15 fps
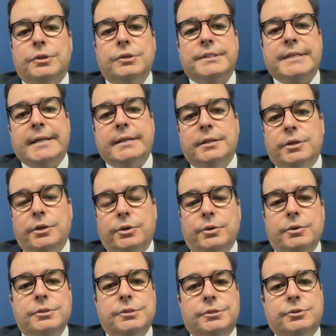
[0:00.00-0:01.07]
you said you
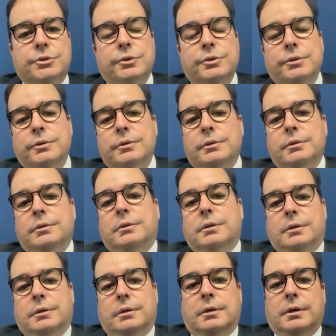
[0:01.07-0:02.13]
used to
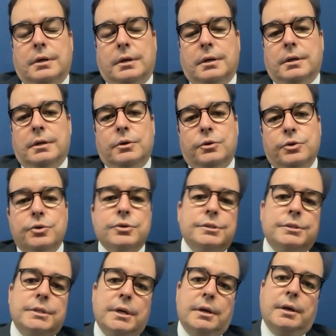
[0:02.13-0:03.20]
uh,
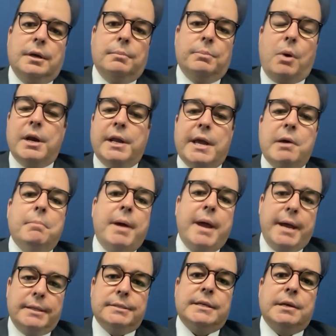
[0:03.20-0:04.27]
use the Bollinger
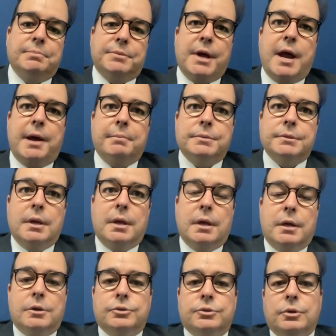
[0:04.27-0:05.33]
Band sometimes.
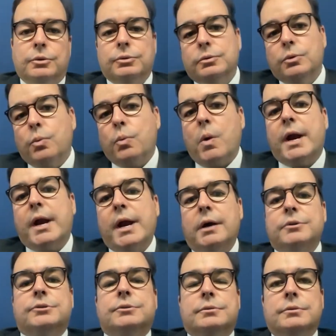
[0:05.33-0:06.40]
So what
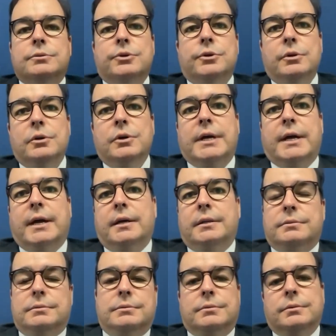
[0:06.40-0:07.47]
else do you look
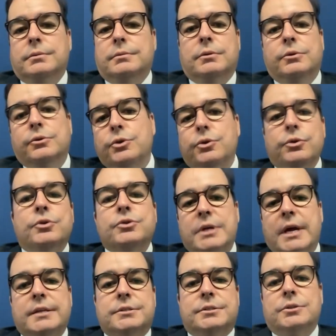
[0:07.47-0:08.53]
at, you use
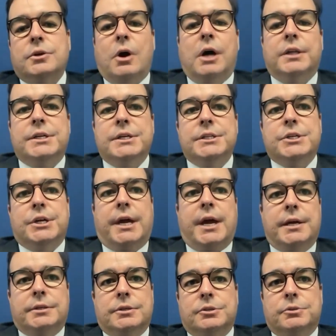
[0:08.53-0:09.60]
as other
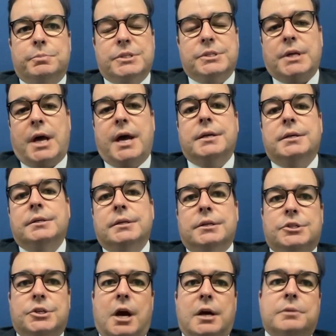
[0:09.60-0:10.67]
indicators besides
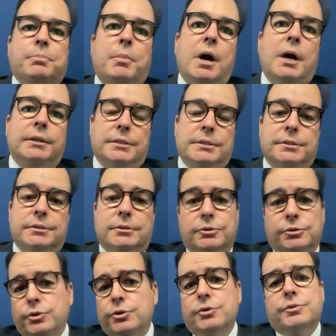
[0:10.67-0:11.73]
sharp patterns?
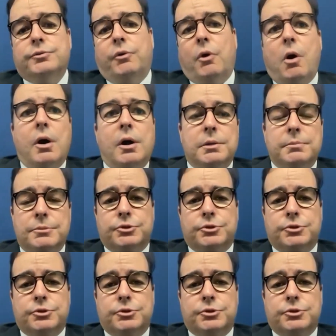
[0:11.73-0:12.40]
Do you use volume,